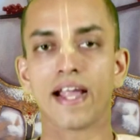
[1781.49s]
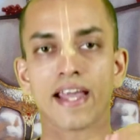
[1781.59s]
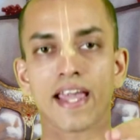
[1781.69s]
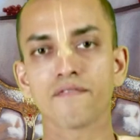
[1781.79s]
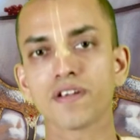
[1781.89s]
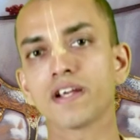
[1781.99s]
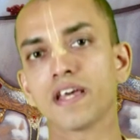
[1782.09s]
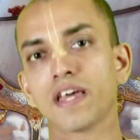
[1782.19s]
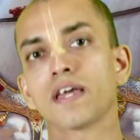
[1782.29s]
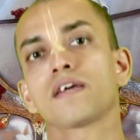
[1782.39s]
And
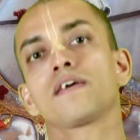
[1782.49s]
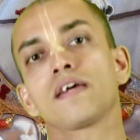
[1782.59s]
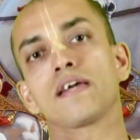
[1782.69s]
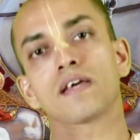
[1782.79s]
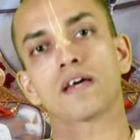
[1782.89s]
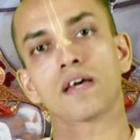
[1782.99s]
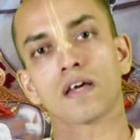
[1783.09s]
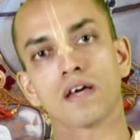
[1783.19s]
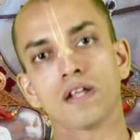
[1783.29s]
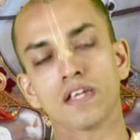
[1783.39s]
every day in
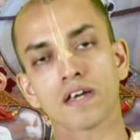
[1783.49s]
a